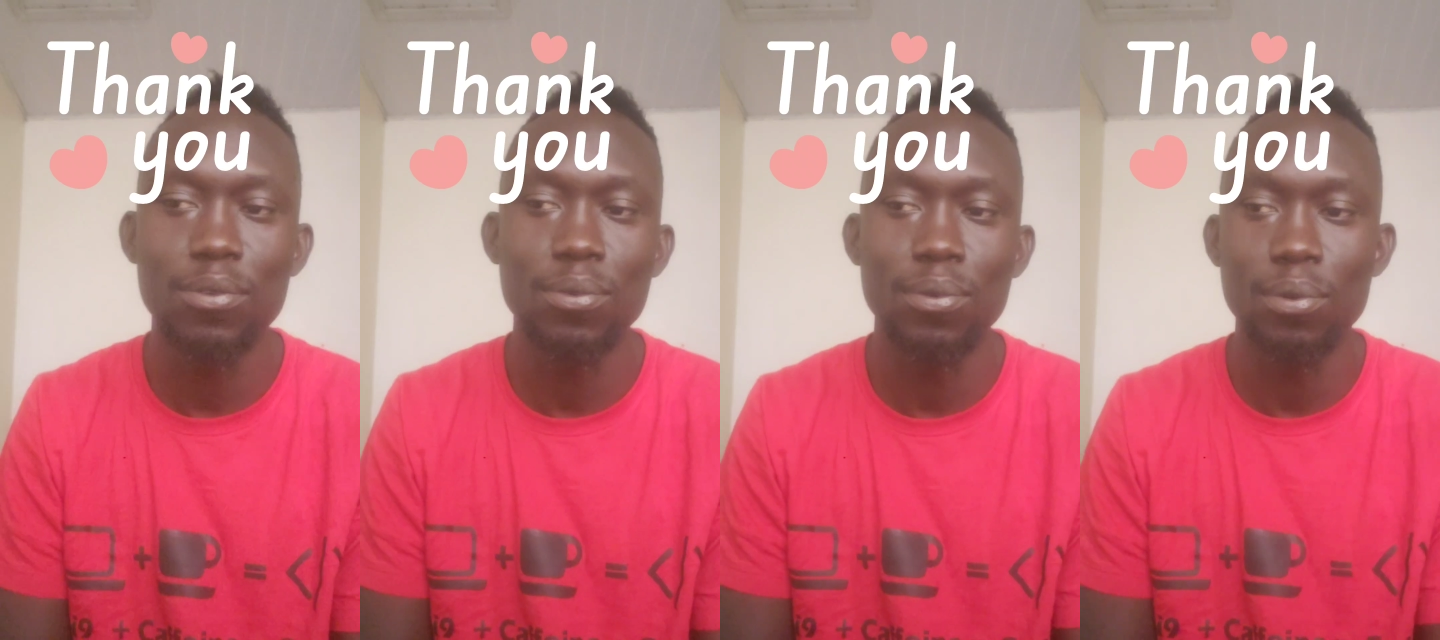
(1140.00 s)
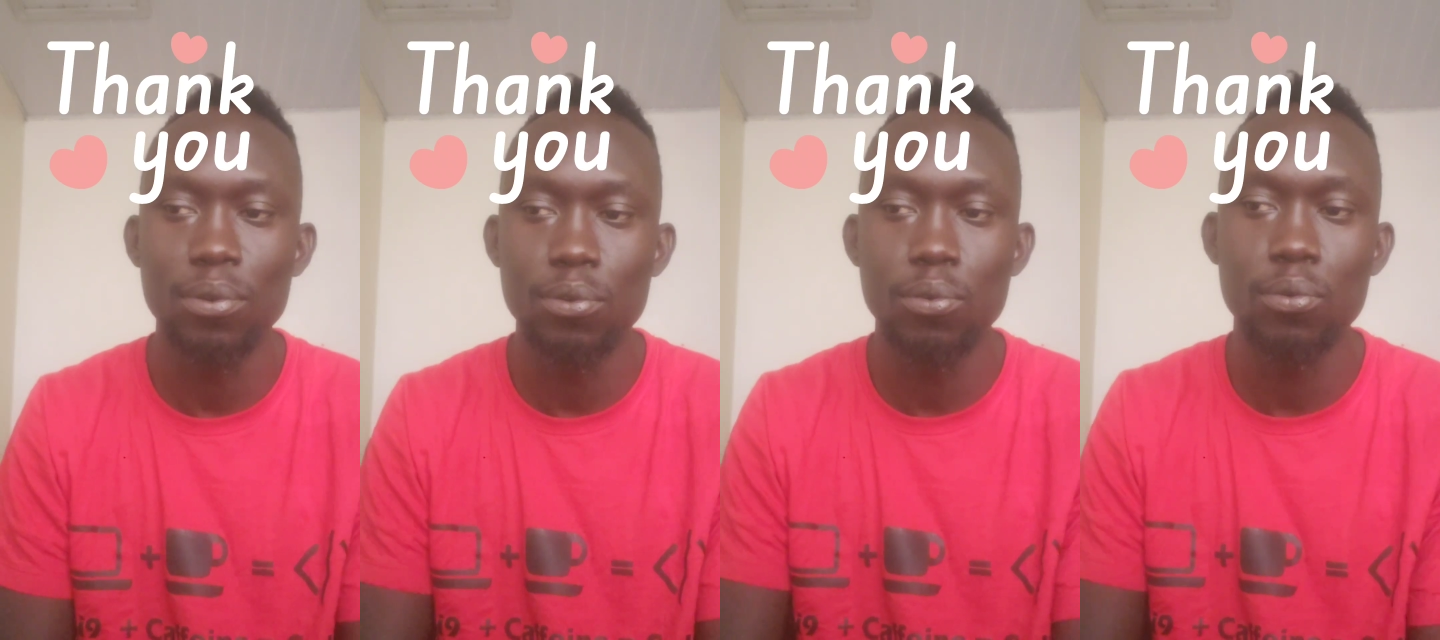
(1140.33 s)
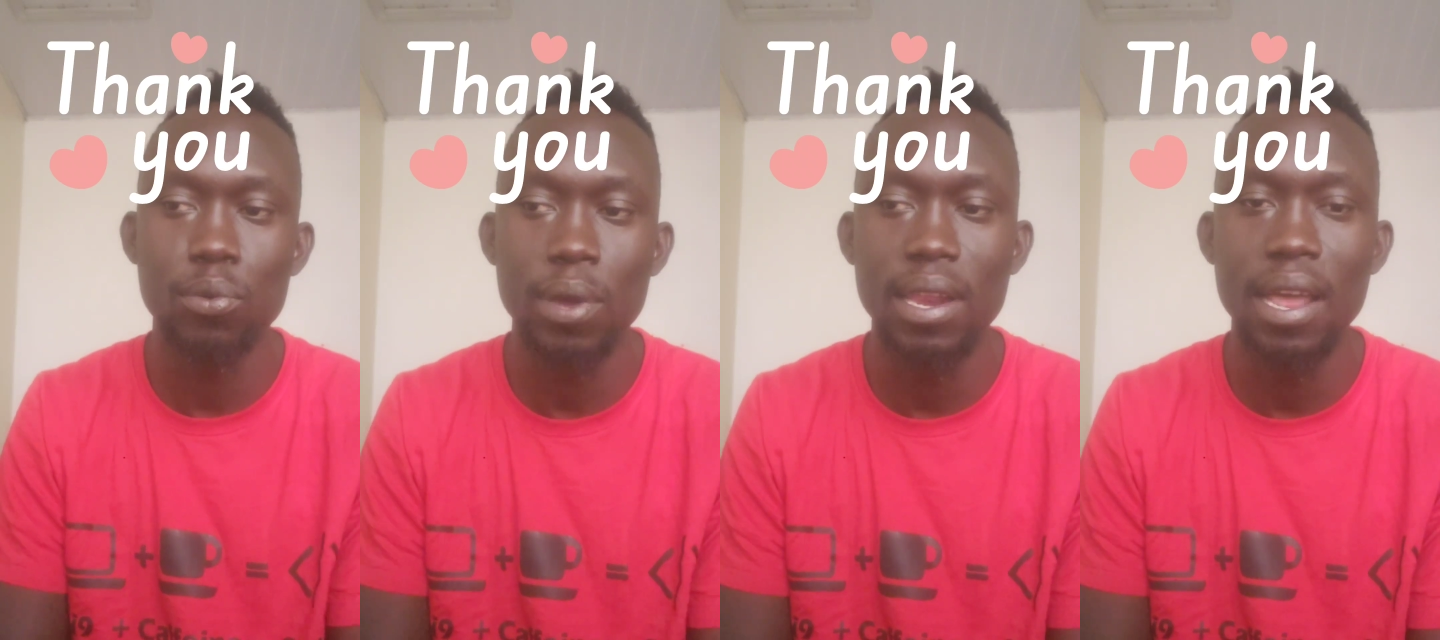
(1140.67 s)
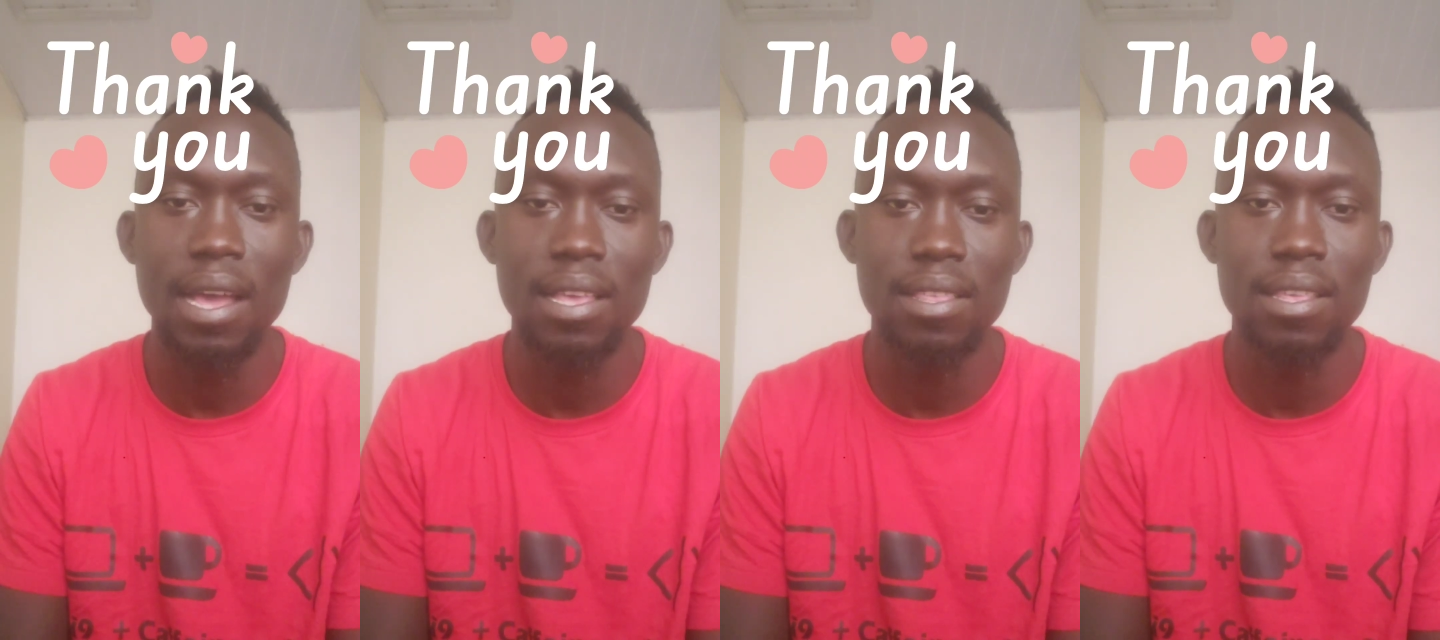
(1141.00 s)
to
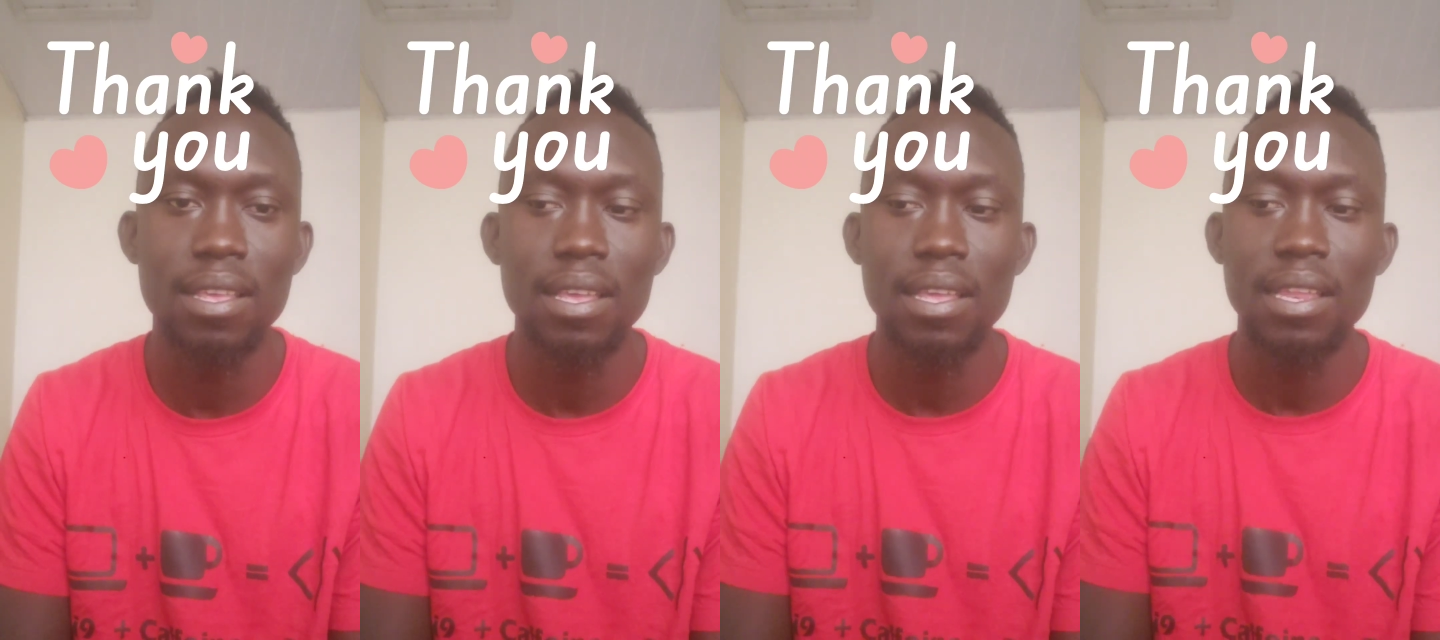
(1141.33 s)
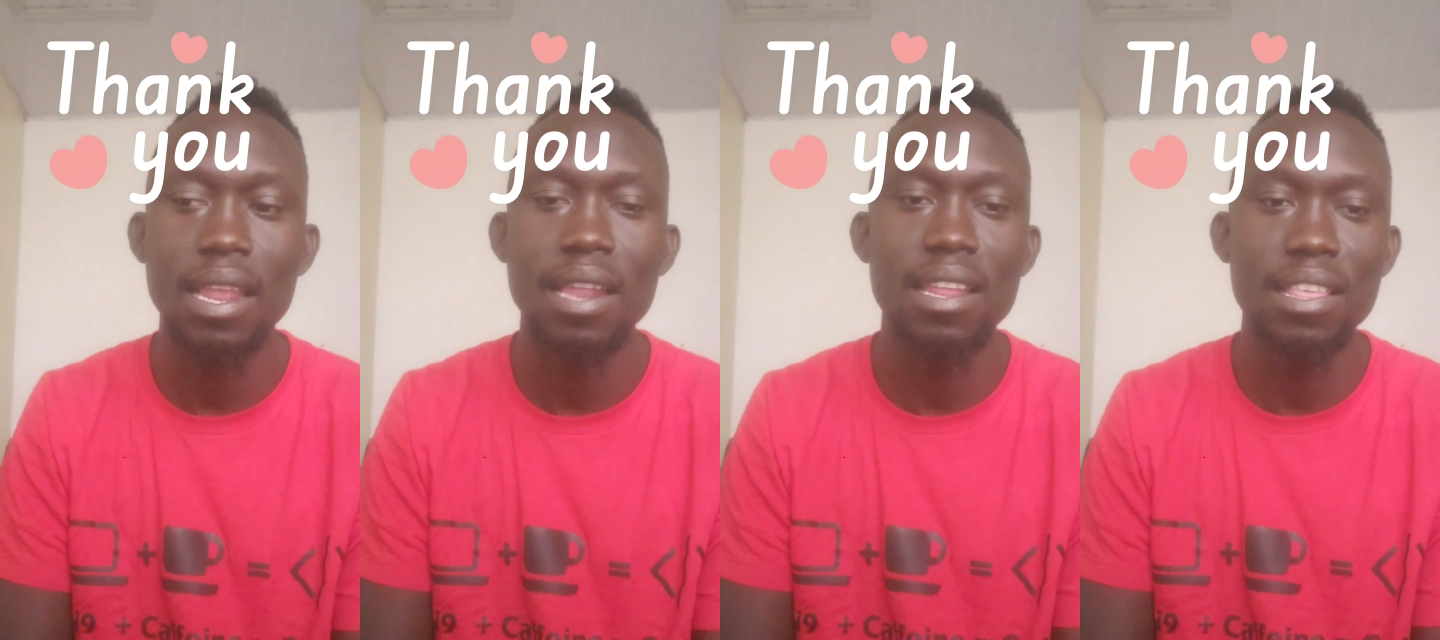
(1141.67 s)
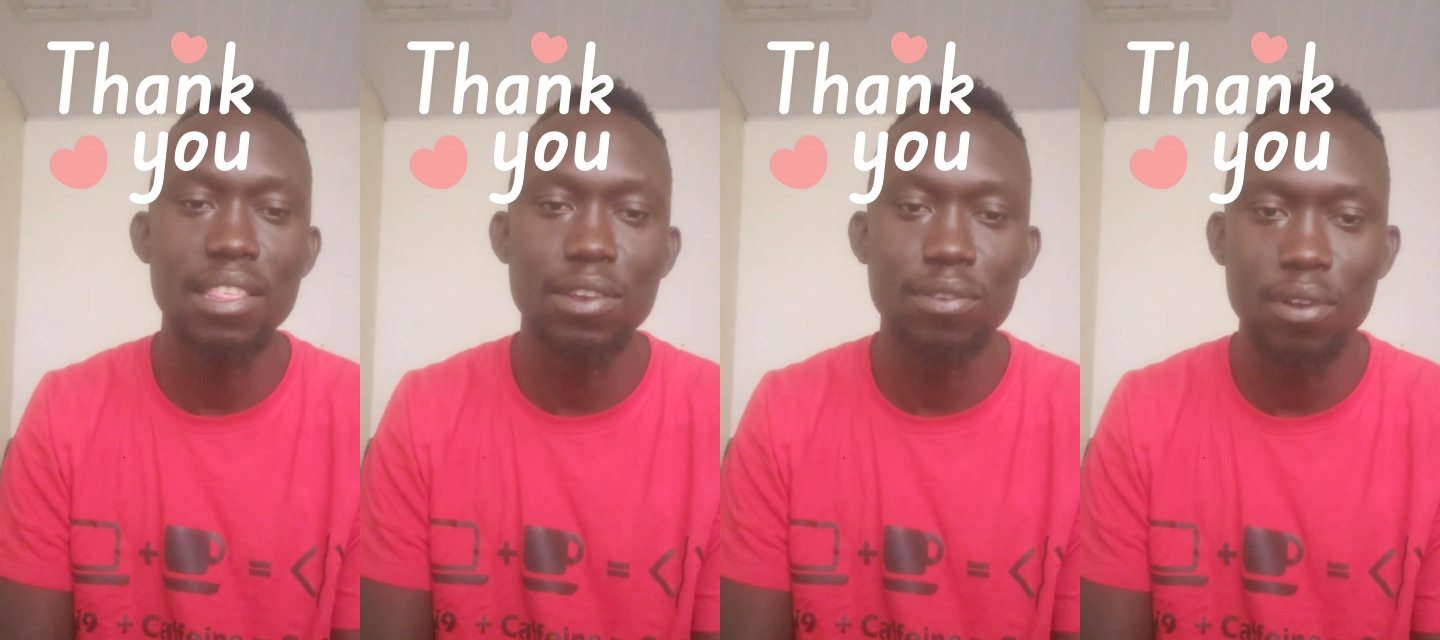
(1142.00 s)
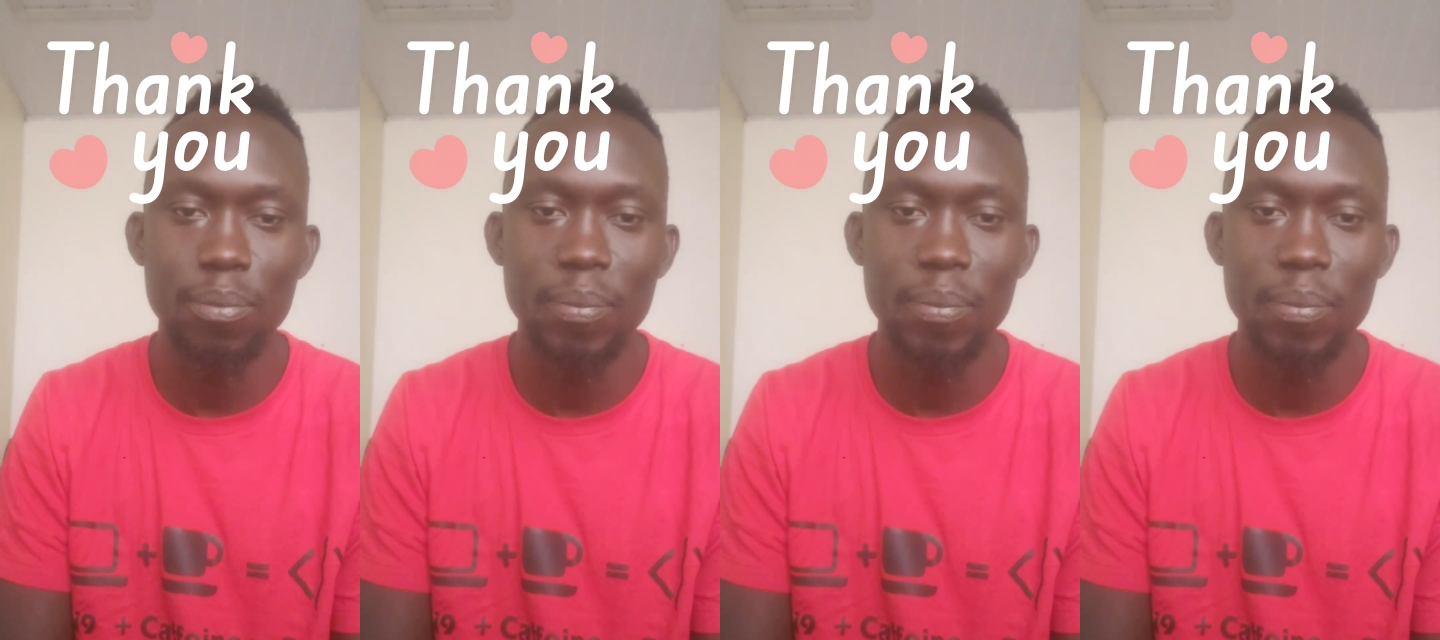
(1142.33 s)
enhance their digital